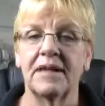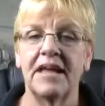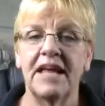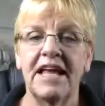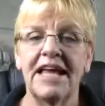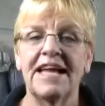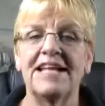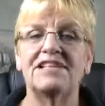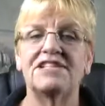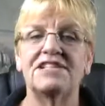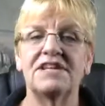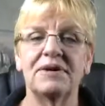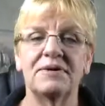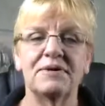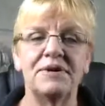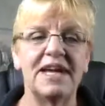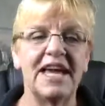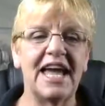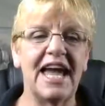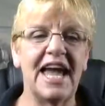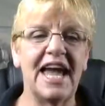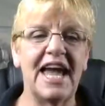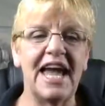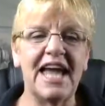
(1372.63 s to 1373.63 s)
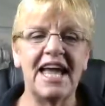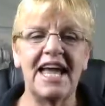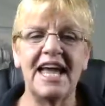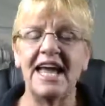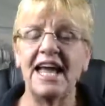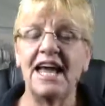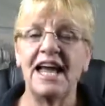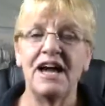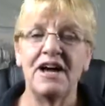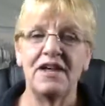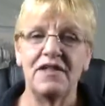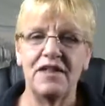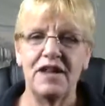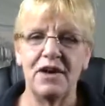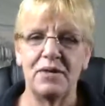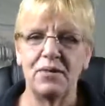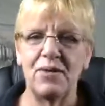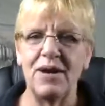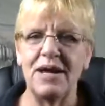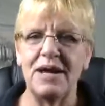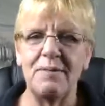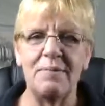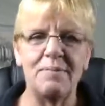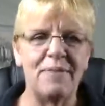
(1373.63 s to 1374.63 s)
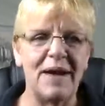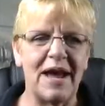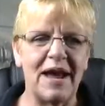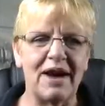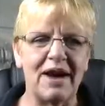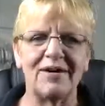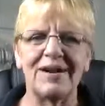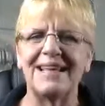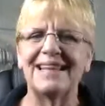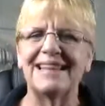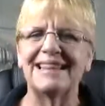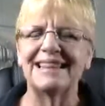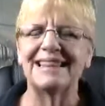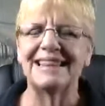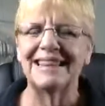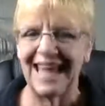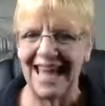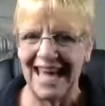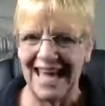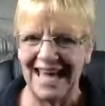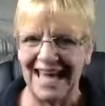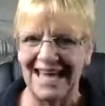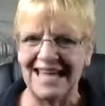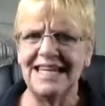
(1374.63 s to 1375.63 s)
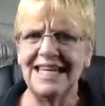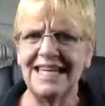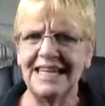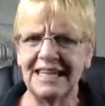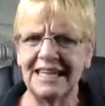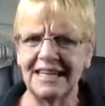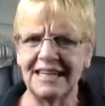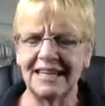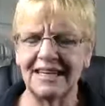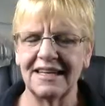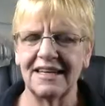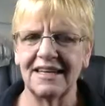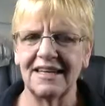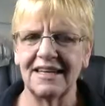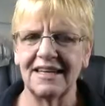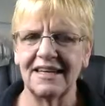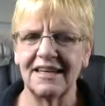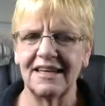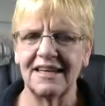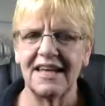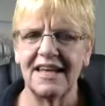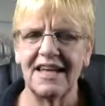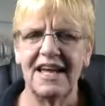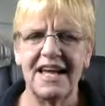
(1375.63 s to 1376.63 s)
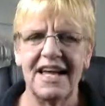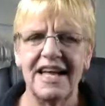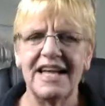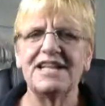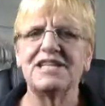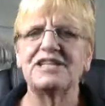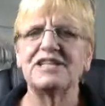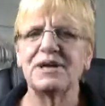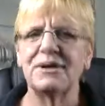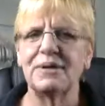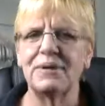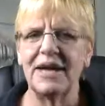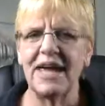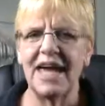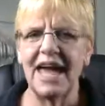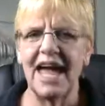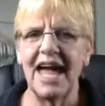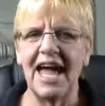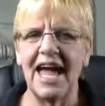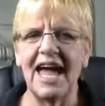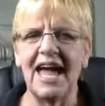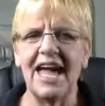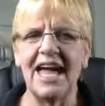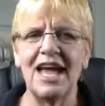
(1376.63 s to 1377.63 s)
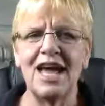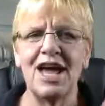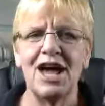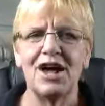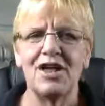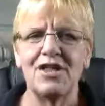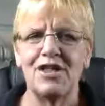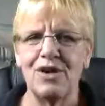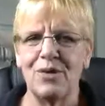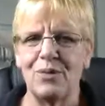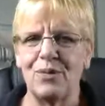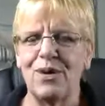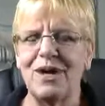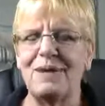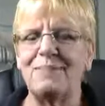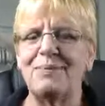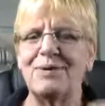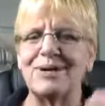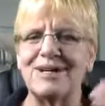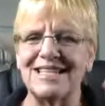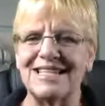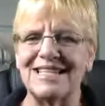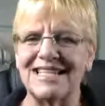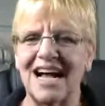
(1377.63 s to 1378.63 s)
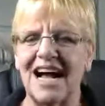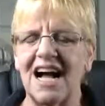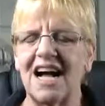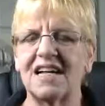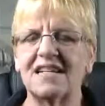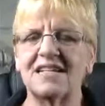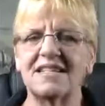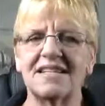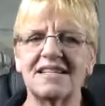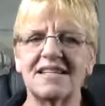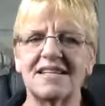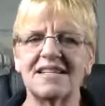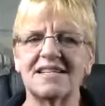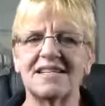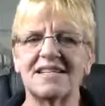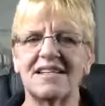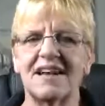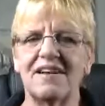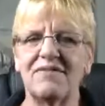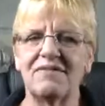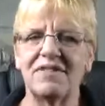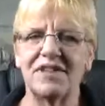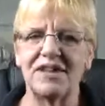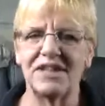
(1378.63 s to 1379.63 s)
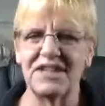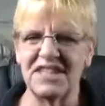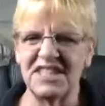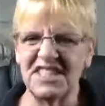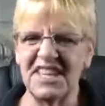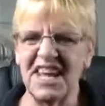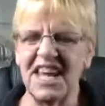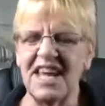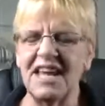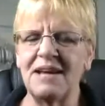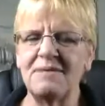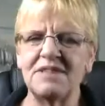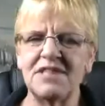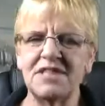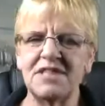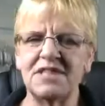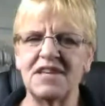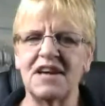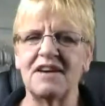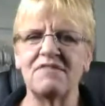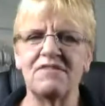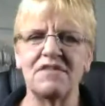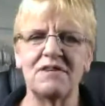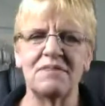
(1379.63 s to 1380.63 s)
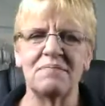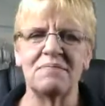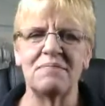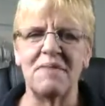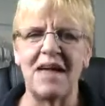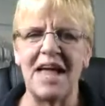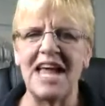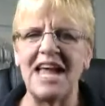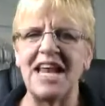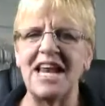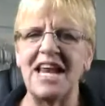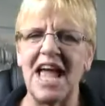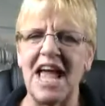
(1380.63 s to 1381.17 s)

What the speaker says: It's okay that we bury lead? It's okay that we put toxic stuff, that same stuff that made